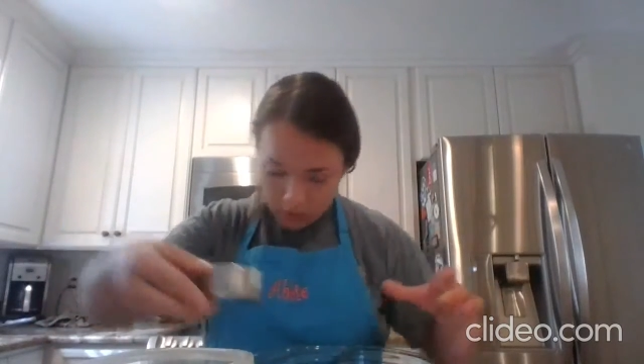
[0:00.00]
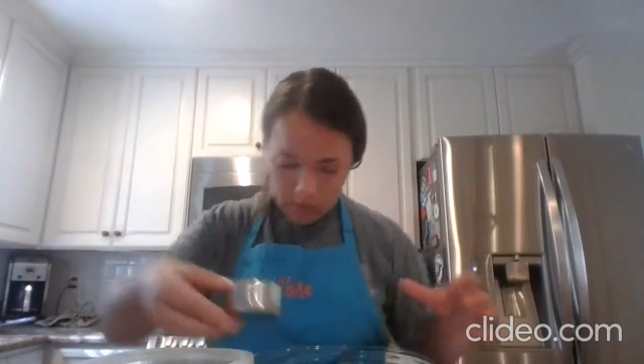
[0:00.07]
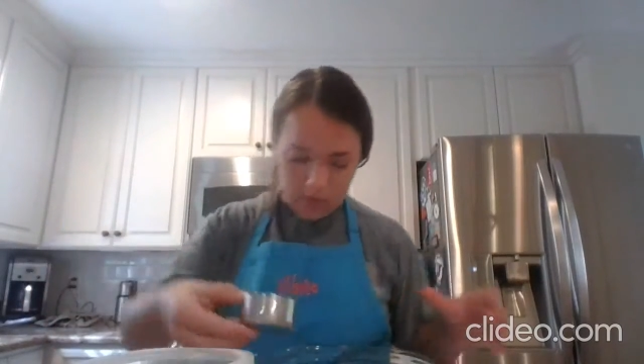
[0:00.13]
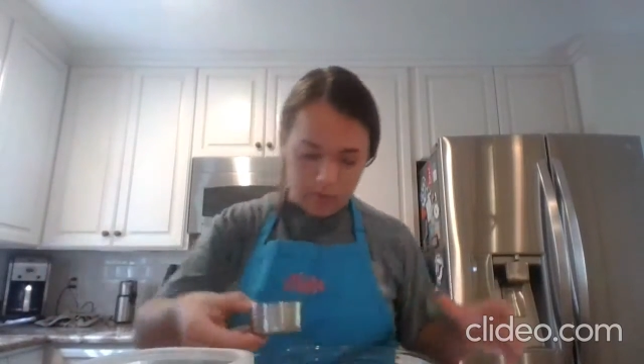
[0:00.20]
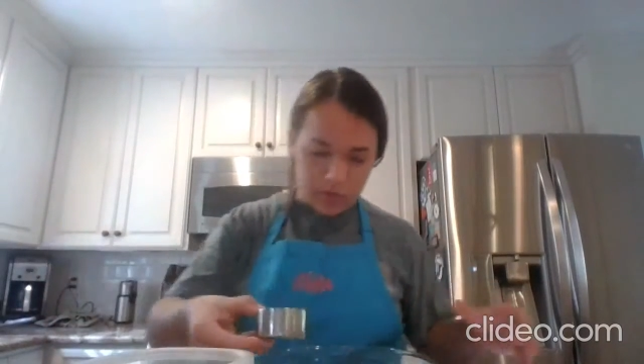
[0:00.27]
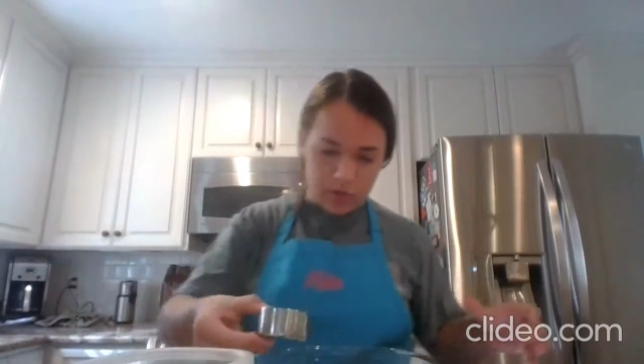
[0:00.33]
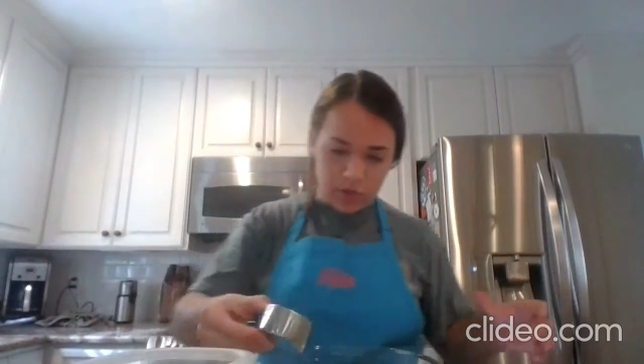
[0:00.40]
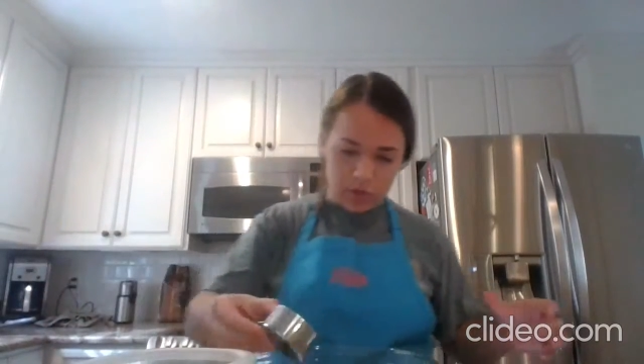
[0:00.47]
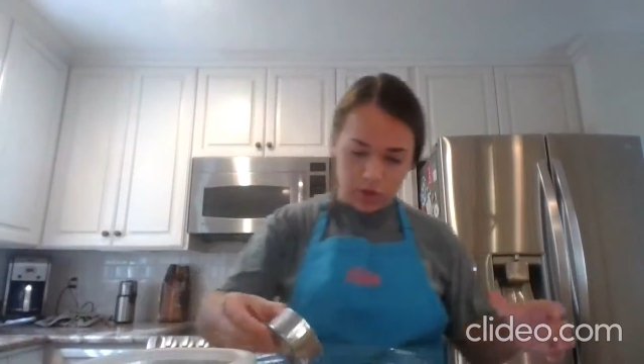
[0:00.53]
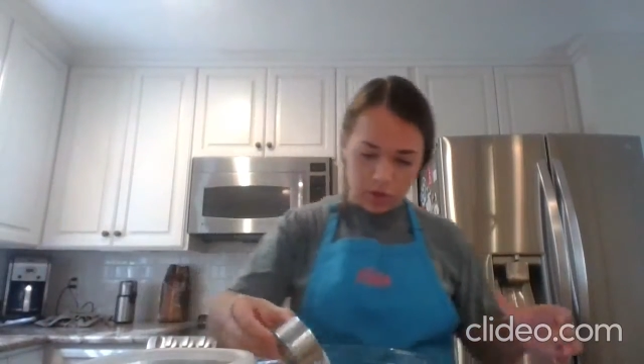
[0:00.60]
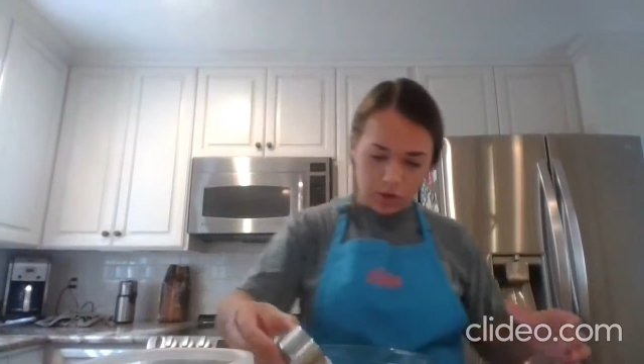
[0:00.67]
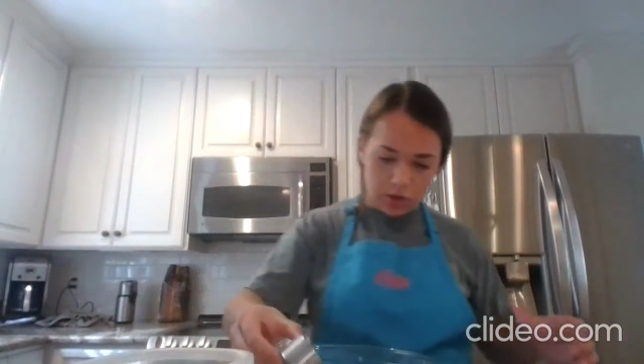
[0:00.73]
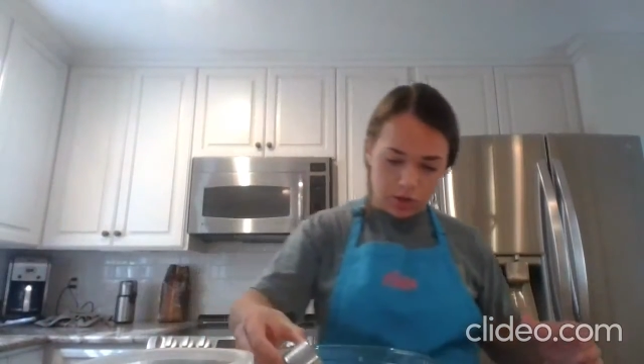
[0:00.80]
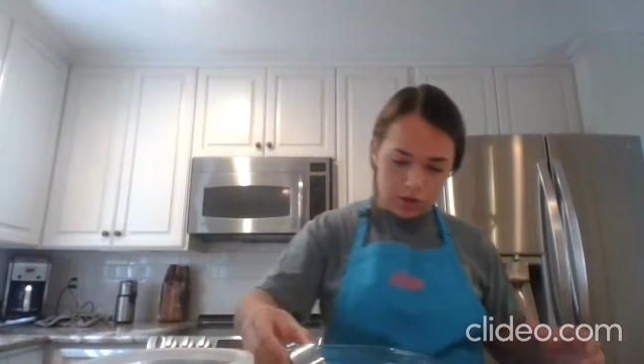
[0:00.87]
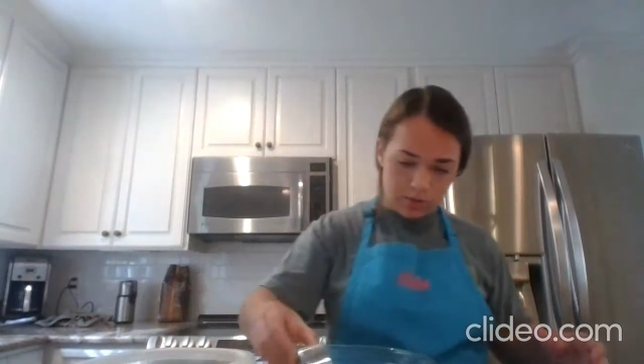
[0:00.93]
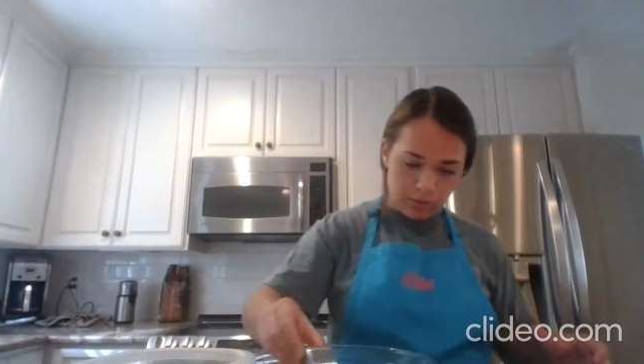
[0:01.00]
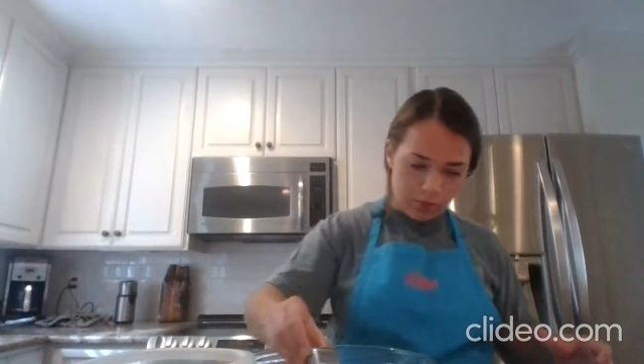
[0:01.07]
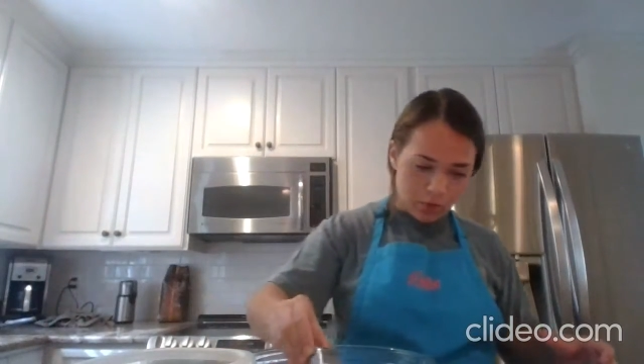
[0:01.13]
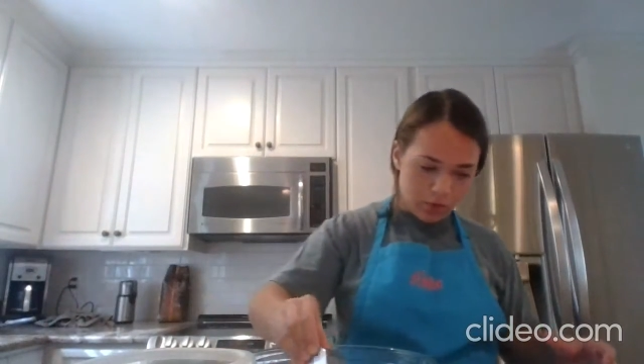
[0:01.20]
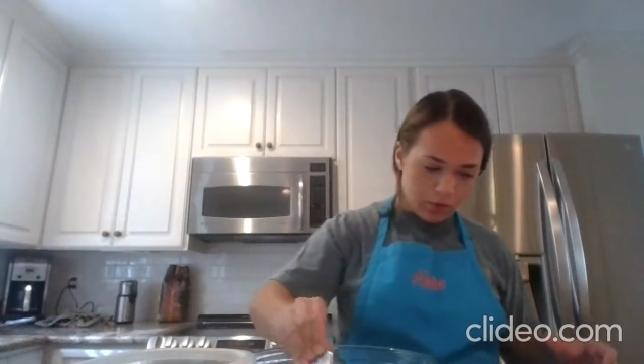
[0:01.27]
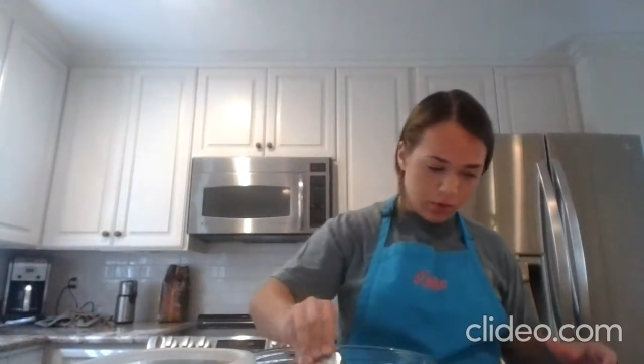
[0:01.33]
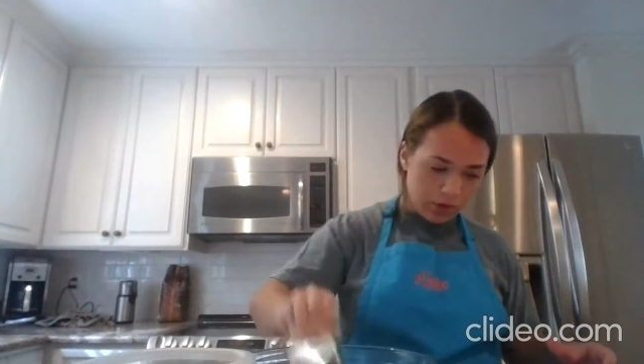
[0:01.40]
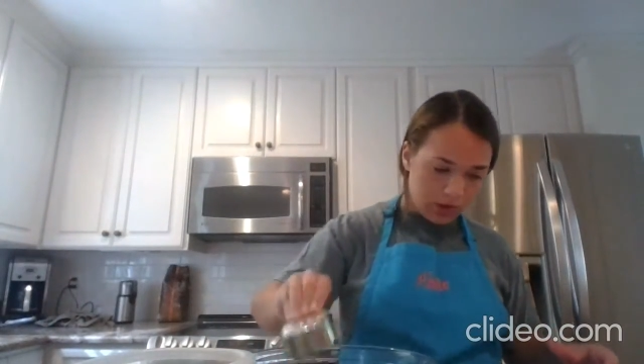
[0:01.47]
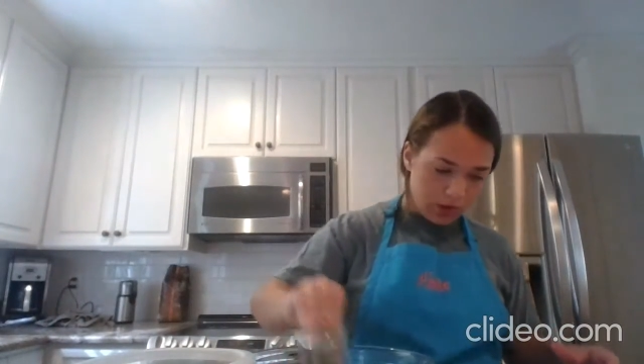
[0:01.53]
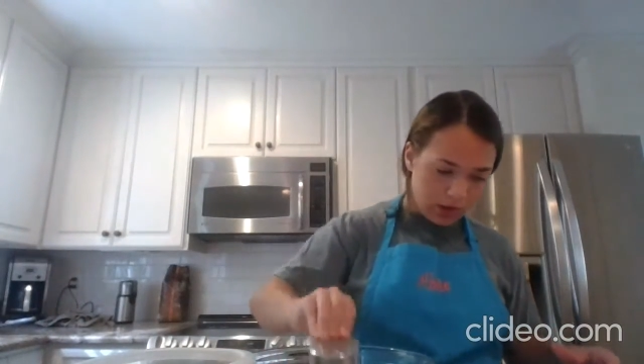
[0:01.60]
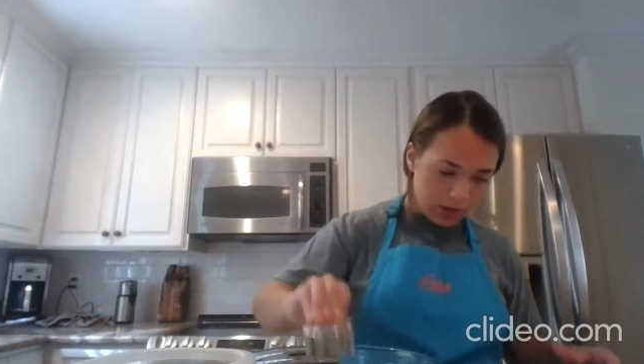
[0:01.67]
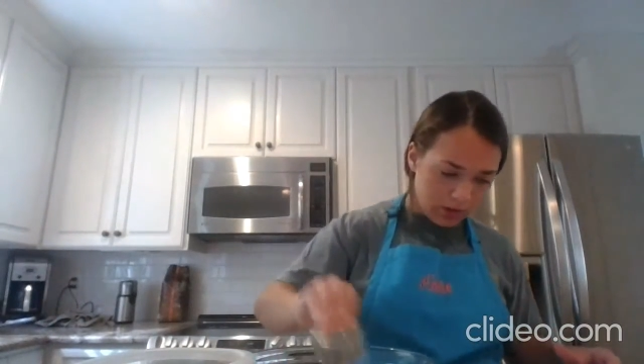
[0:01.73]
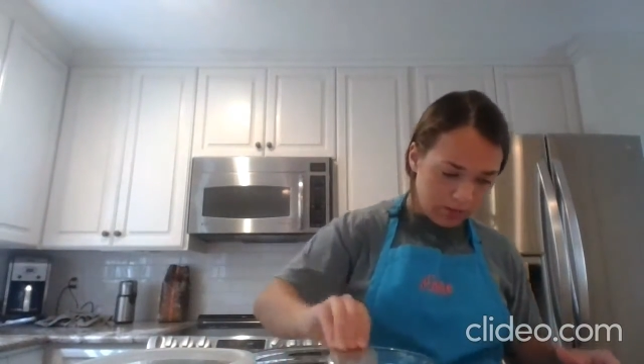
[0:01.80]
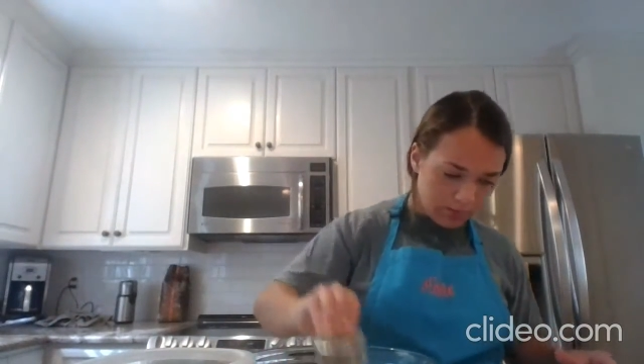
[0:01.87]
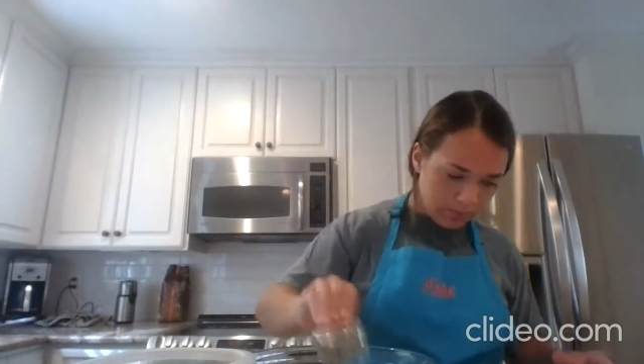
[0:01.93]
of sugar and pour it
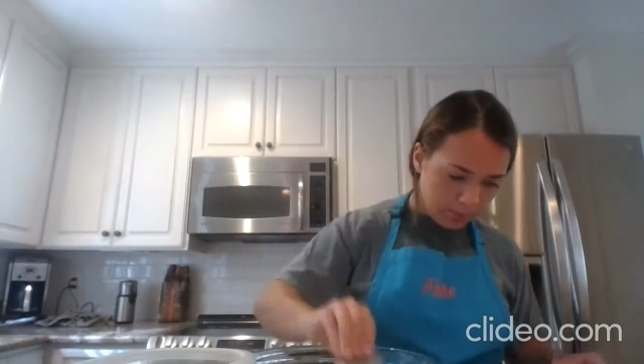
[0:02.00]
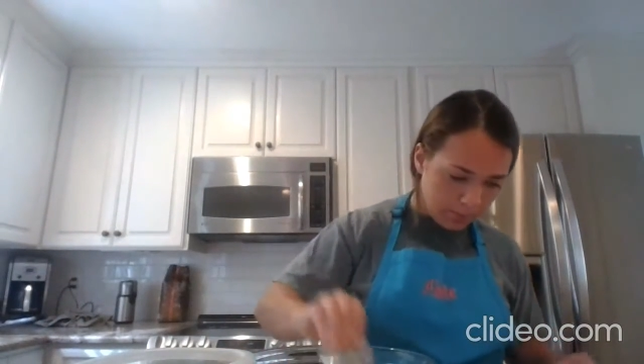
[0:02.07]
in.